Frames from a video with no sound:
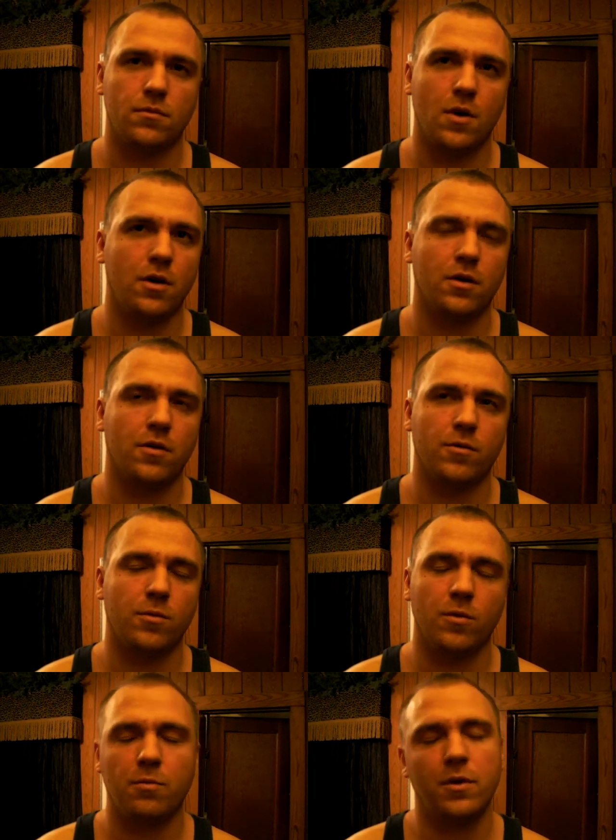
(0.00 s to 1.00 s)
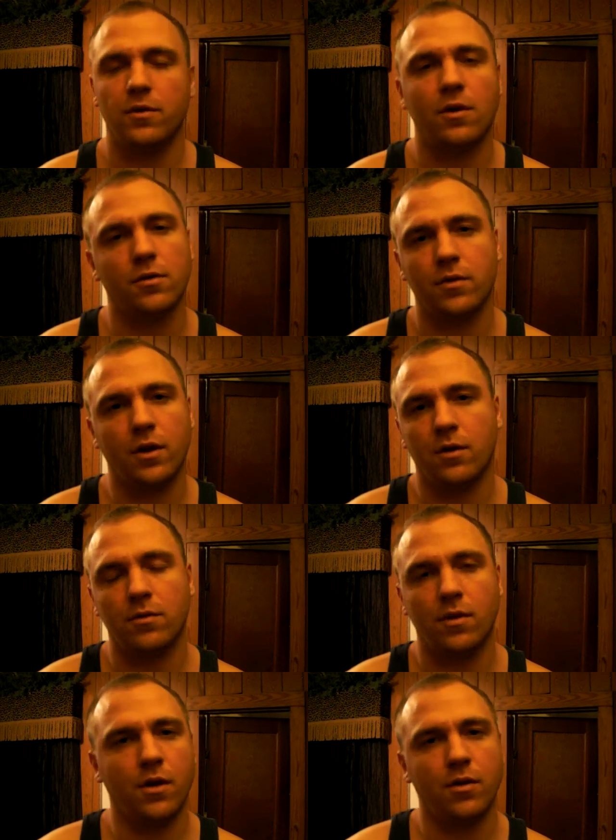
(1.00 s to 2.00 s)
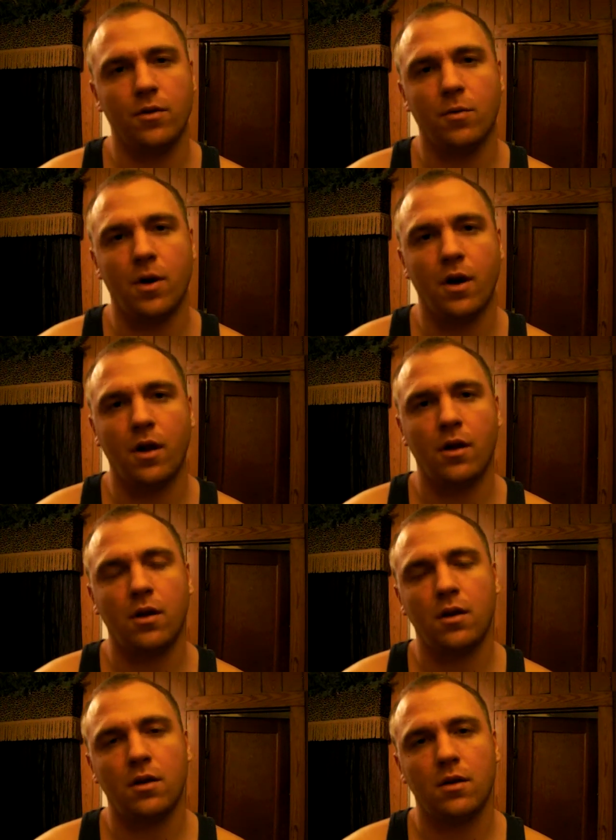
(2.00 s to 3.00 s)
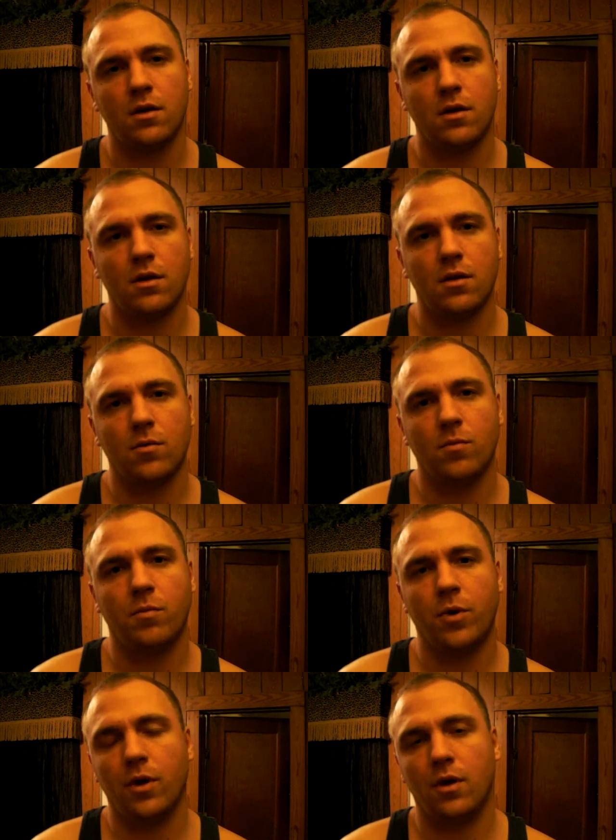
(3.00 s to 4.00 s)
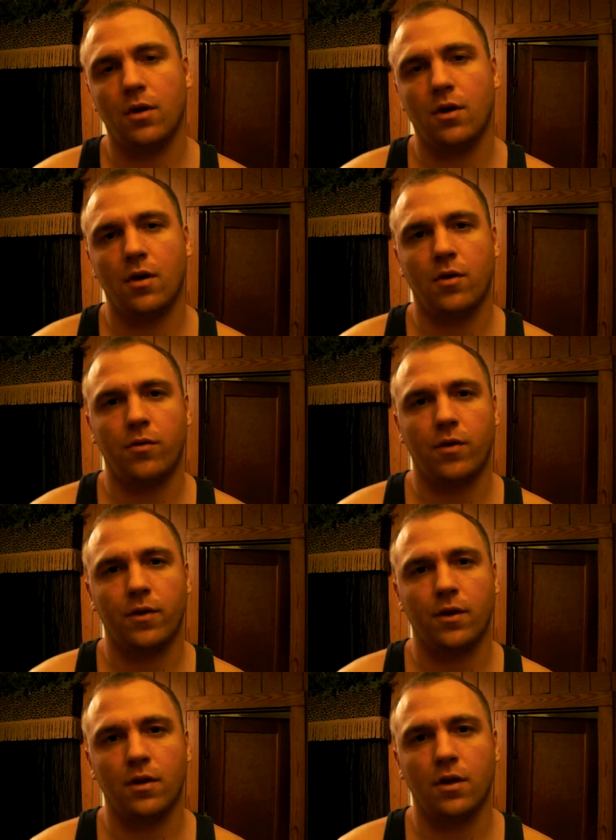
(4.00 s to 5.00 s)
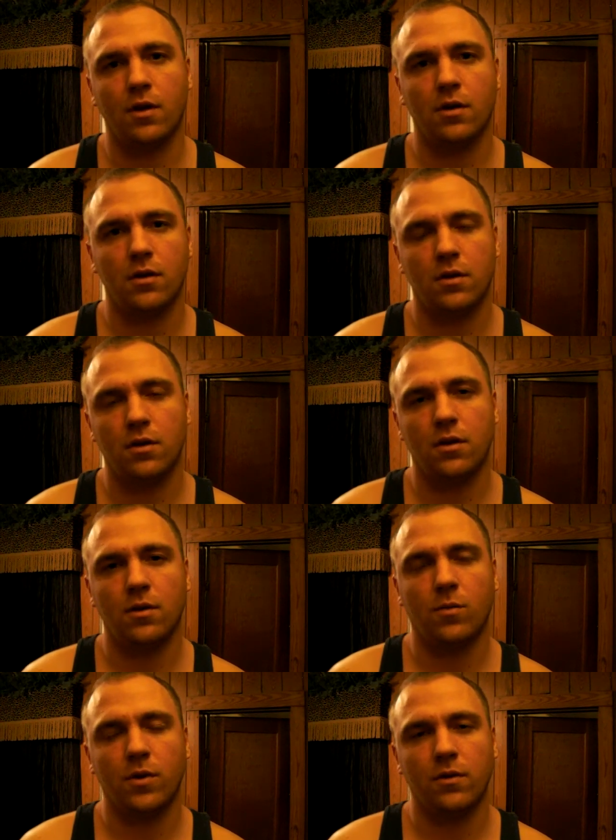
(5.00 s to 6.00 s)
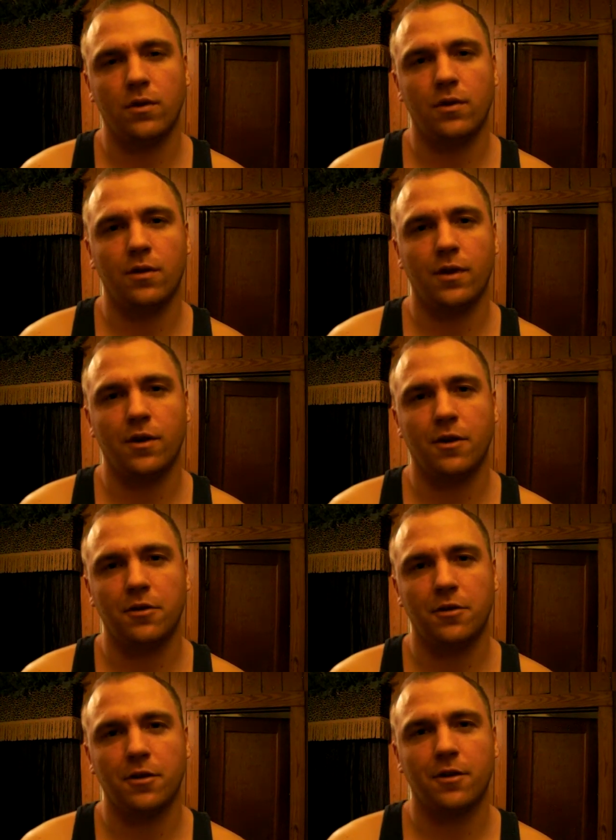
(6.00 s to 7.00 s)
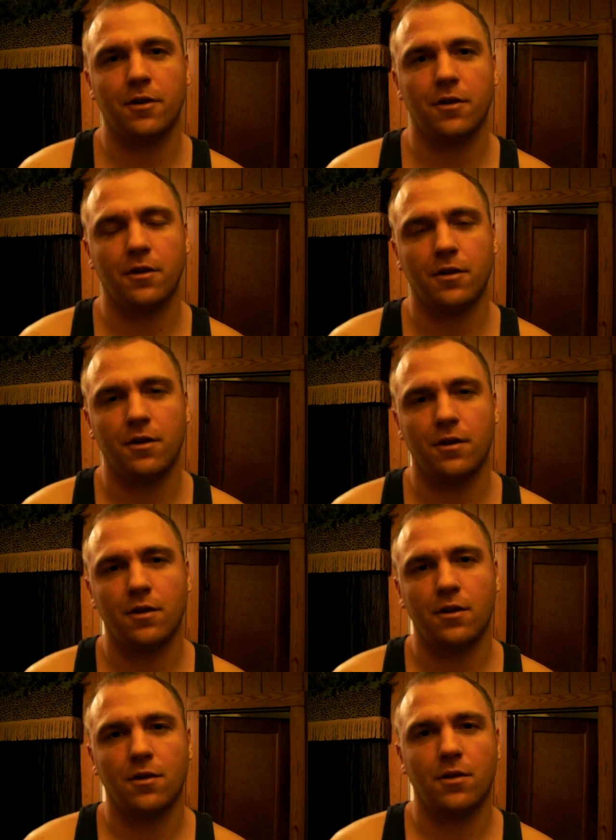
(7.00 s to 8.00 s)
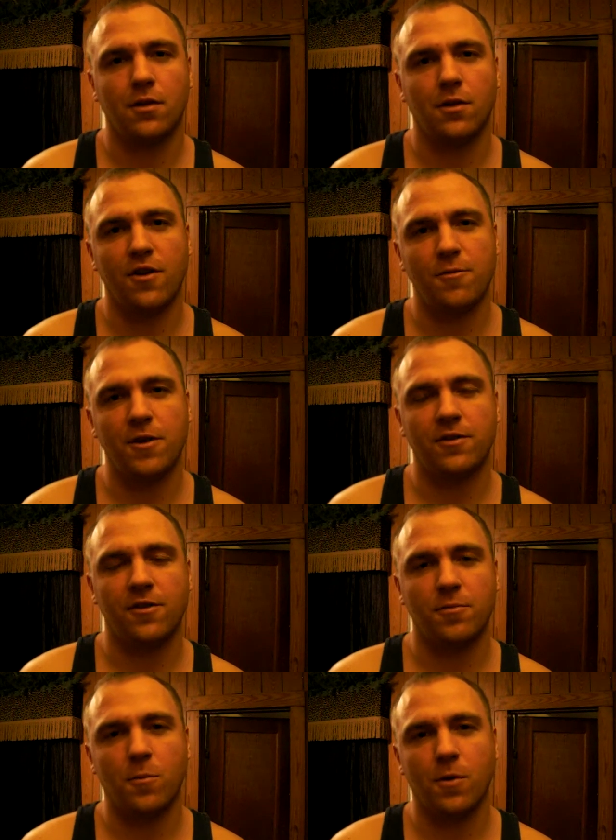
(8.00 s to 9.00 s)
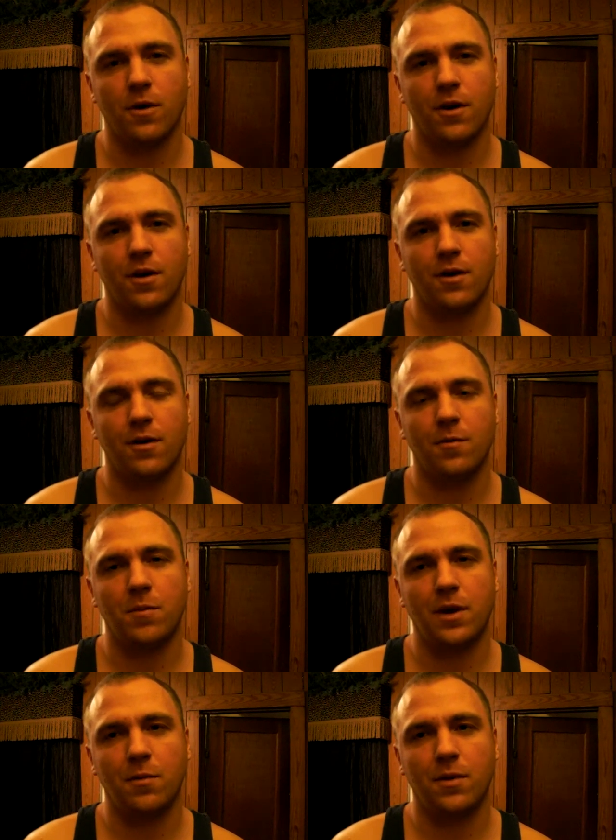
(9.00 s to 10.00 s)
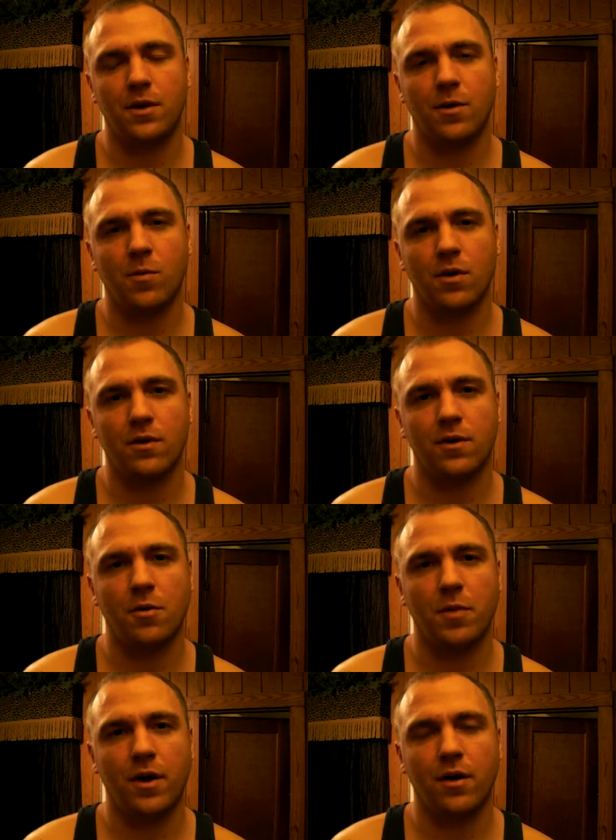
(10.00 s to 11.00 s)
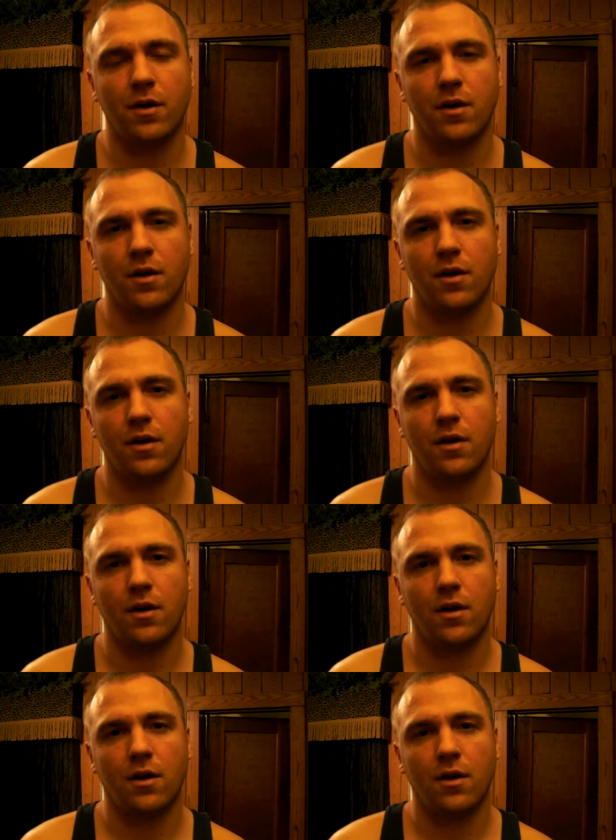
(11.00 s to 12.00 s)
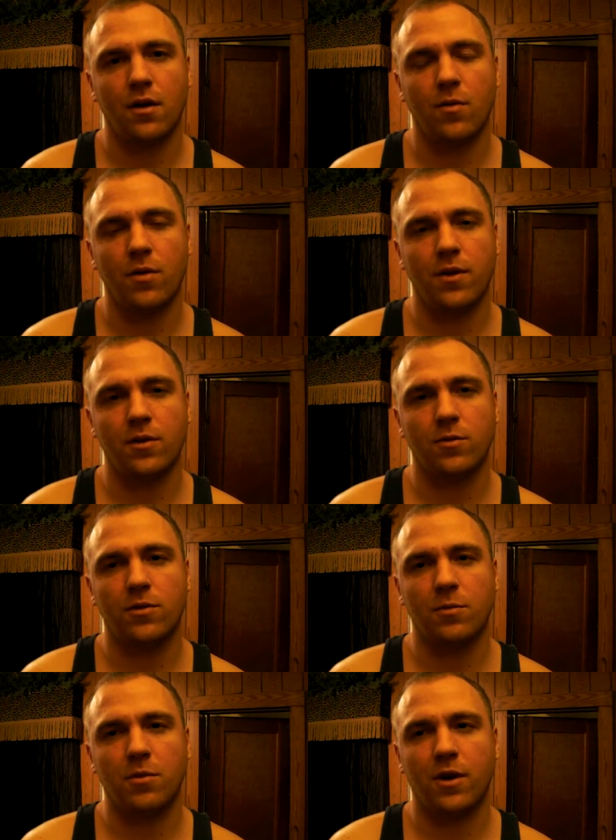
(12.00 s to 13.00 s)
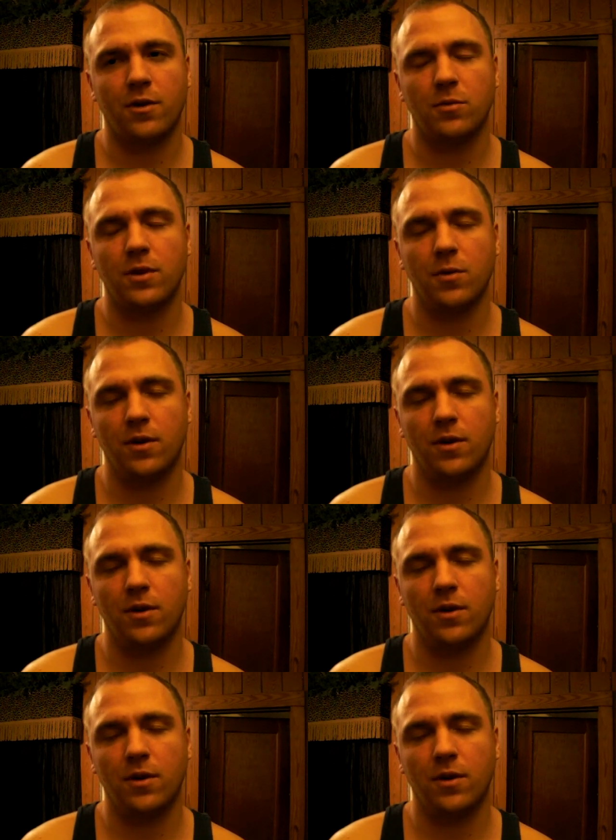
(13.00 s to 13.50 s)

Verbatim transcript: uncomfortable with myself I don't I don't know why but I felt that a lot. And it wasn't until later I started to love myself more and be able to get words out better. It, when things would surprise me, they would